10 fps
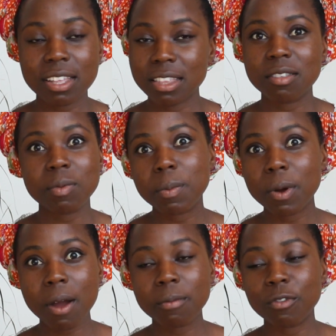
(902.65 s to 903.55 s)
that these
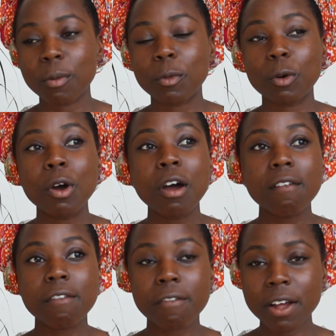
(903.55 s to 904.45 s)
people come from or
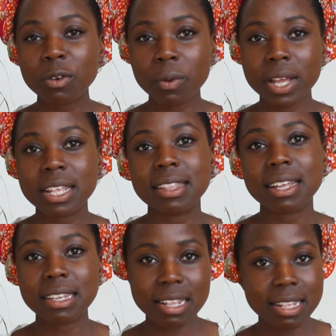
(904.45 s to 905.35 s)
find ways
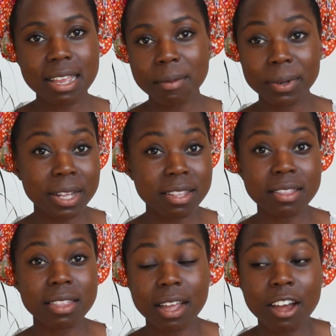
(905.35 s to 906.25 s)
that
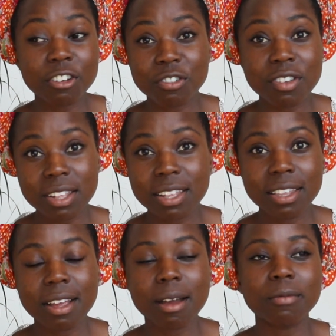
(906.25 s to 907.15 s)
destabilize the countries
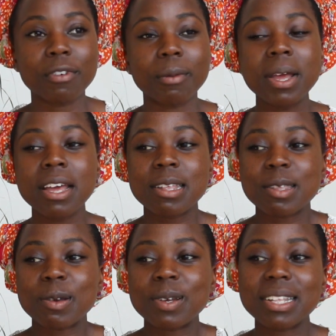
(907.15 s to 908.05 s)
that they come from
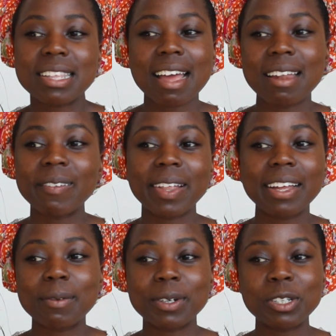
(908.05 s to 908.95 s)
so it's kind of
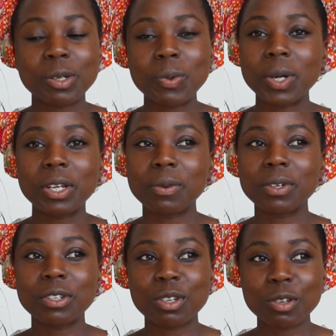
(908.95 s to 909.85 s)
like what do you want you
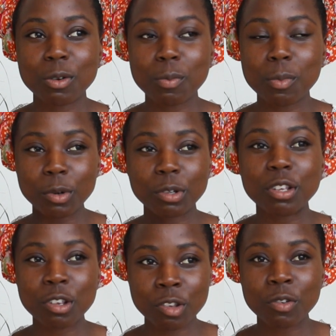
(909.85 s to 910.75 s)
want to
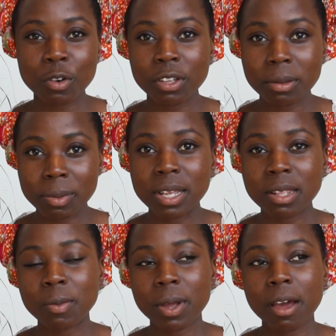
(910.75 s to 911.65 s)
both destroy the
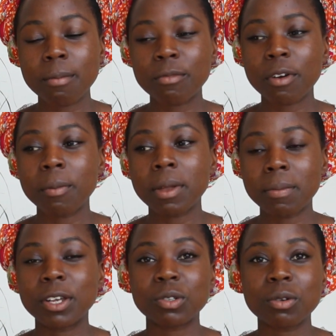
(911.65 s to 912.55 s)
place we come from
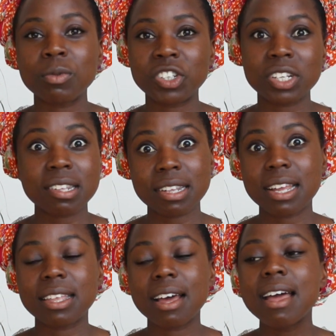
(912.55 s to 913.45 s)
and make sure we just
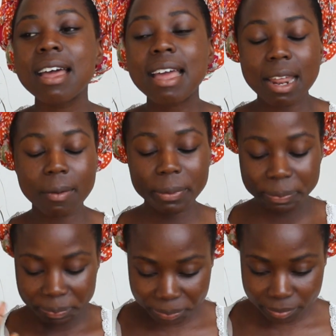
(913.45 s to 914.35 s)
stay there
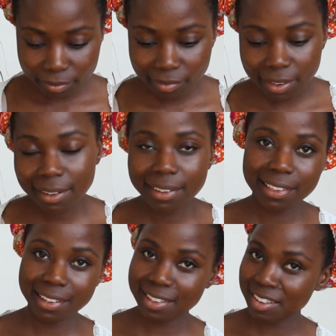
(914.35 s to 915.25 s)
anyway
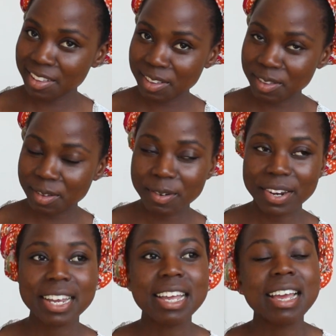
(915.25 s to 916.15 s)
that's another story.